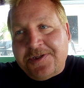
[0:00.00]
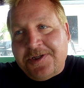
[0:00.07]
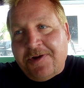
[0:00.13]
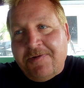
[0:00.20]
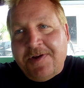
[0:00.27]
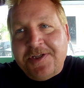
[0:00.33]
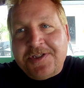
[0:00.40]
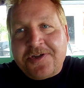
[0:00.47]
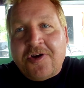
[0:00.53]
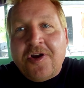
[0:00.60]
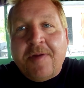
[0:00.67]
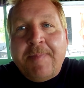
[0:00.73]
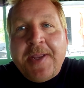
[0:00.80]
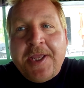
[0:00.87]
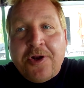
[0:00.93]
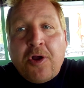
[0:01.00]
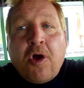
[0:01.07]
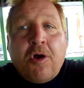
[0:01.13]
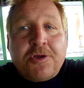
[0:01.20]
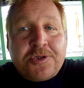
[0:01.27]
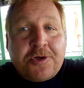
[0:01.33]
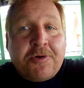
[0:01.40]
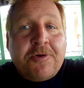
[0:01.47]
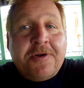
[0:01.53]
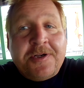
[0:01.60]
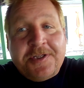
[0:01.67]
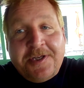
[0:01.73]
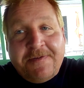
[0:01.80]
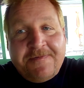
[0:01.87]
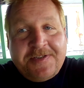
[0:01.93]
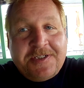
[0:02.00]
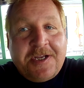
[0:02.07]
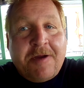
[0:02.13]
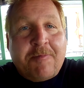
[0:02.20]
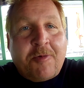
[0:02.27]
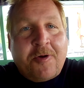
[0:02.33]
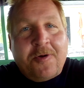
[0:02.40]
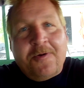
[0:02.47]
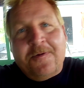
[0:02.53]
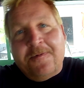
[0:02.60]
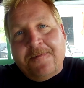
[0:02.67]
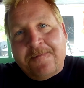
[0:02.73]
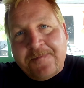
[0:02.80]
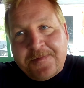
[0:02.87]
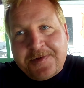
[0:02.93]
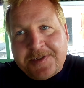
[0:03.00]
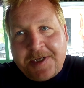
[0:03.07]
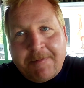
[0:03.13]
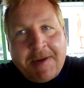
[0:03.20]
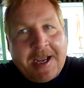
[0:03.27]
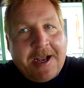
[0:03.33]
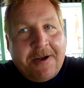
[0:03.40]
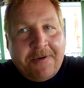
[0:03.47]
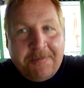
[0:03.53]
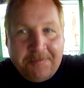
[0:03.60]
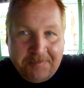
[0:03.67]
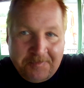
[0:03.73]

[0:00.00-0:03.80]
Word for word: so it's going to be an alternative summer somehow.